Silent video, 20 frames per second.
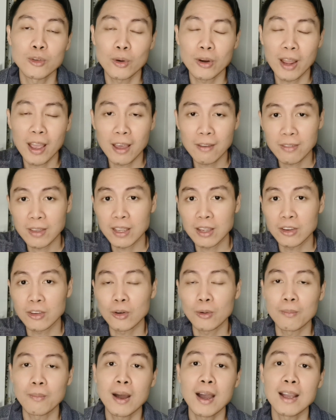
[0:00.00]
you're having in
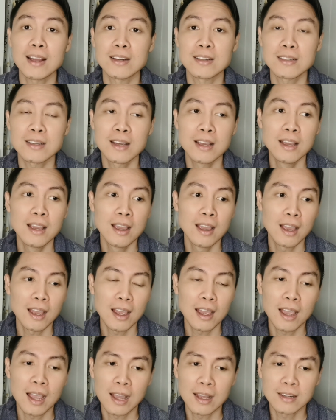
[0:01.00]
your mind.
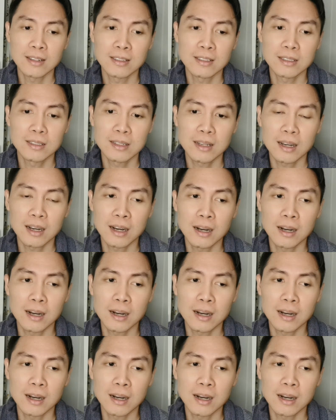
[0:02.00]
And